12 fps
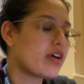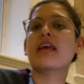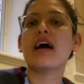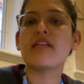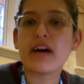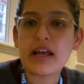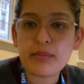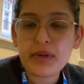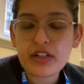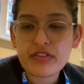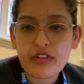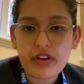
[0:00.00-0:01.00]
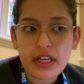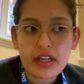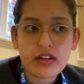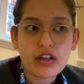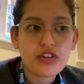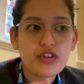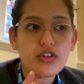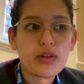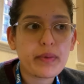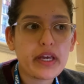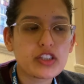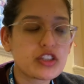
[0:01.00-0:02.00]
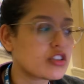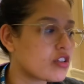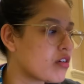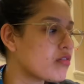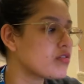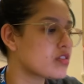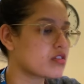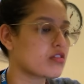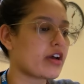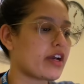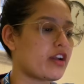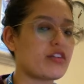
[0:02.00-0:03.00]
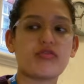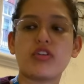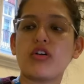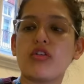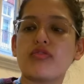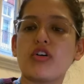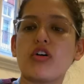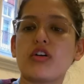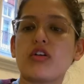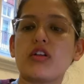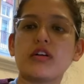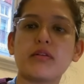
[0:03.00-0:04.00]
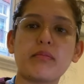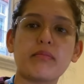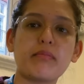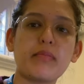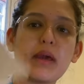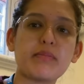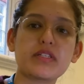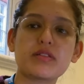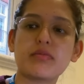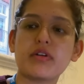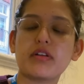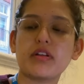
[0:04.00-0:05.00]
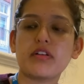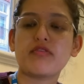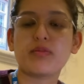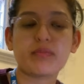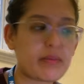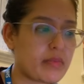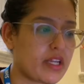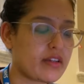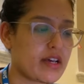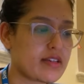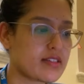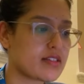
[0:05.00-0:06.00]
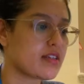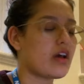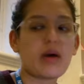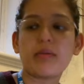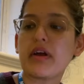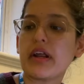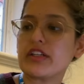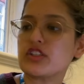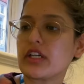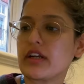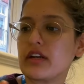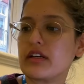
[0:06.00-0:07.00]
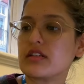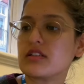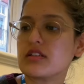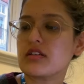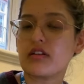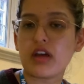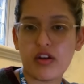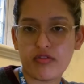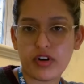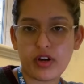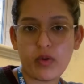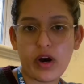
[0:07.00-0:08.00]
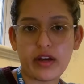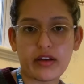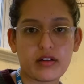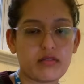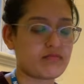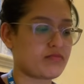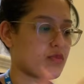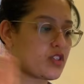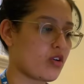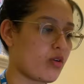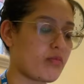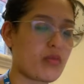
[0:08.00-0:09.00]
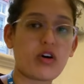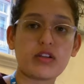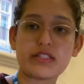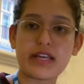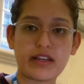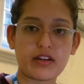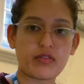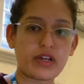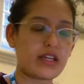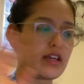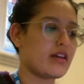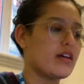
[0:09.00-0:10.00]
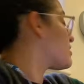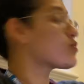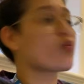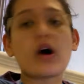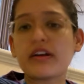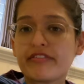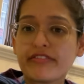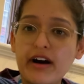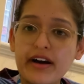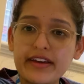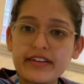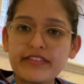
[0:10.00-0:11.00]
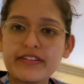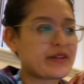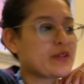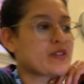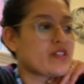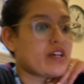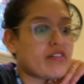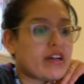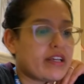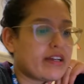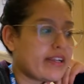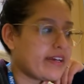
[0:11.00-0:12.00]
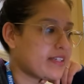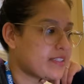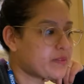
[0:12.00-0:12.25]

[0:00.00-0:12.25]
I've had a bit of a read through the patient notes, so I kind of know I've got all the papers printed for memory tests, MRI checklist if required. So all set and ready. It's 1:05, so they're running late.